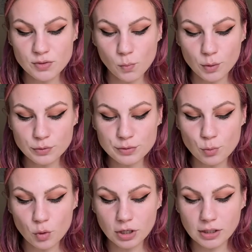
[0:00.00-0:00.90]
One was
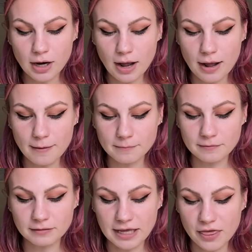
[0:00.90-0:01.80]
more um,
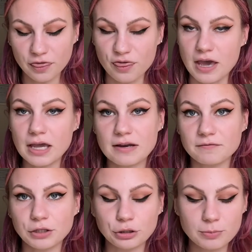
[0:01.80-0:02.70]
like thick and
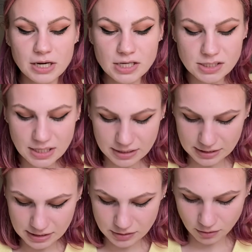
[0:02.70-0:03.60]
voluminous and
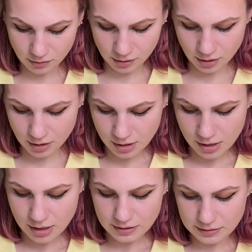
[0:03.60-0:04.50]
these are
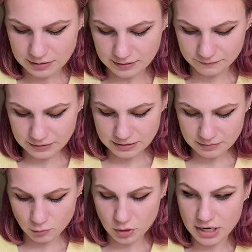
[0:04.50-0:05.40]
definitely the
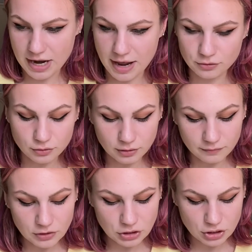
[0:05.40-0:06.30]
more natural
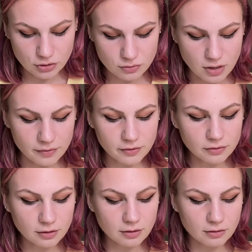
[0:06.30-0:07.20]
of the two. Not that
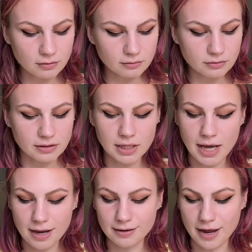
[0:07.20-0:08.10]
they're
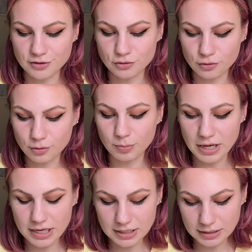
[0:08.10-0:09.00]
that natural,
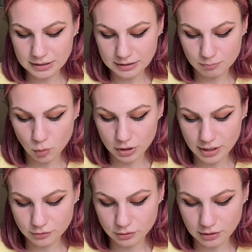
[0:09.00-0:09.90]
but more
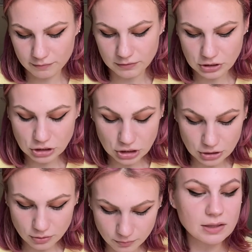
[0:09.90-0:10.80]
natural of the
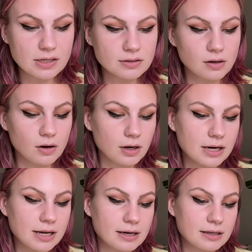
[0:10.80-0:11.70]
two. These are
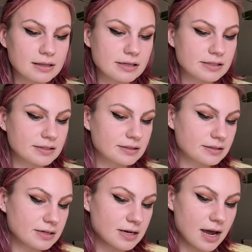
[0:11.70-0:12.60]
in the
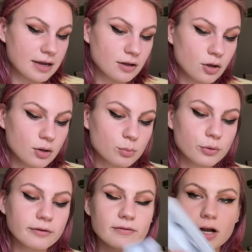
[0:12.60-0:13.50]
style
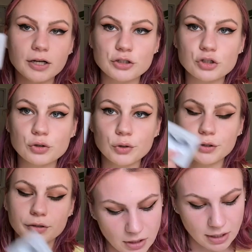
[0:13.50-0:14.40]

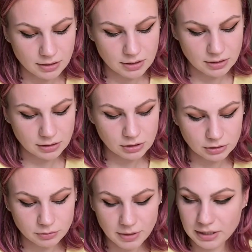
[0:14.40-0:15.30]
provocateur. I accidentally
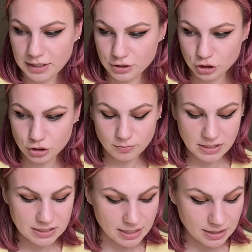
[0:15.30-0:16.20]
glued my lash to
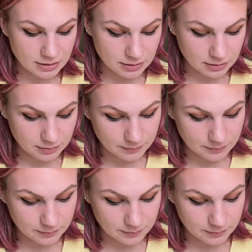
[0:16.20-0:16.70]
my desk.